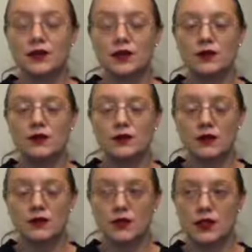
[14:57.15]
Thank you so
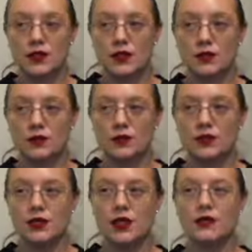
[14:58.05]
much for watching. I do
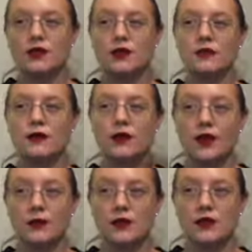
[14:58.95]
appreciate it. Thank you for your
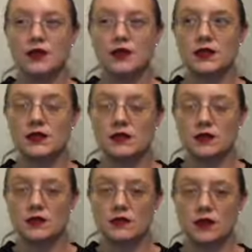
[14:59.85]
comments, Lindsay. And
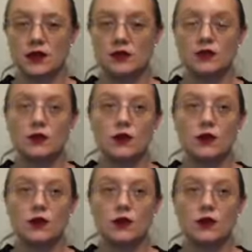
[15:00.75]
also thank you to